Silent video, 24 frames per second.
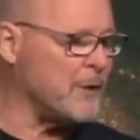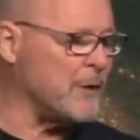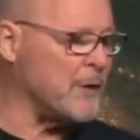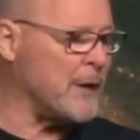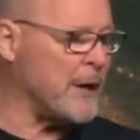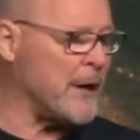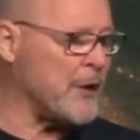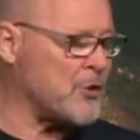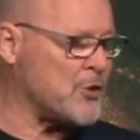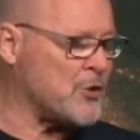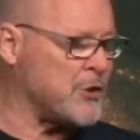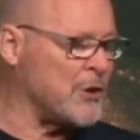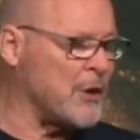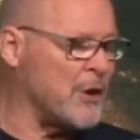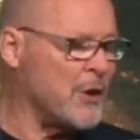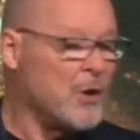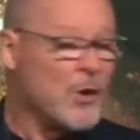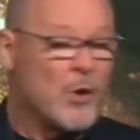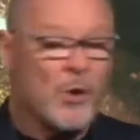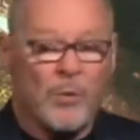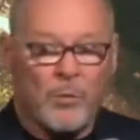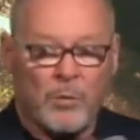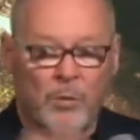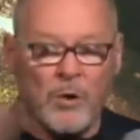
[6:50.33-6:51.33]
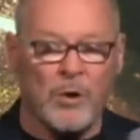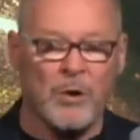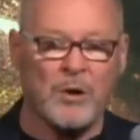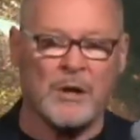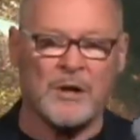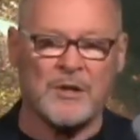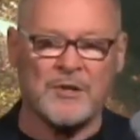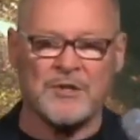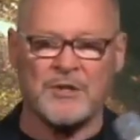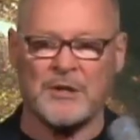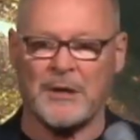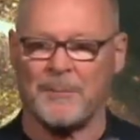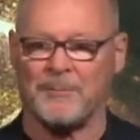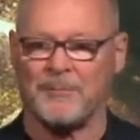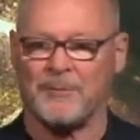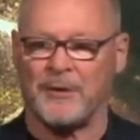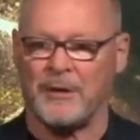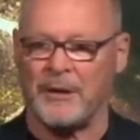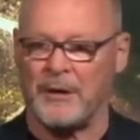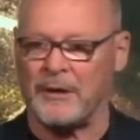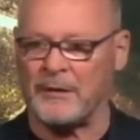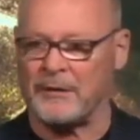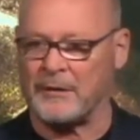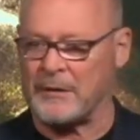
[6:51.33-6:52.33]
It actually woke us up
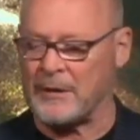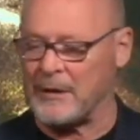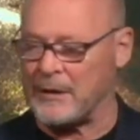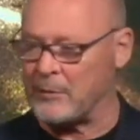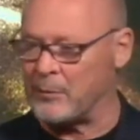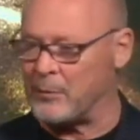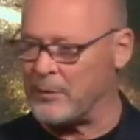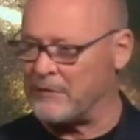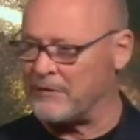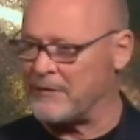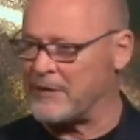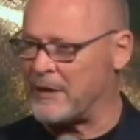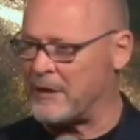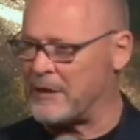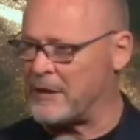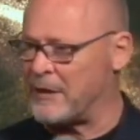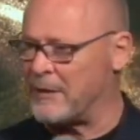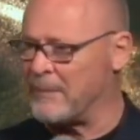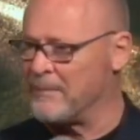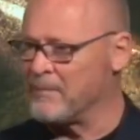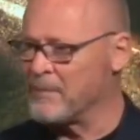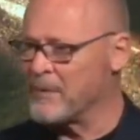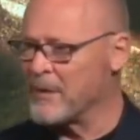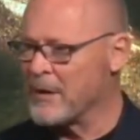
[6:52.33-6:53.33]
that, God, we've got to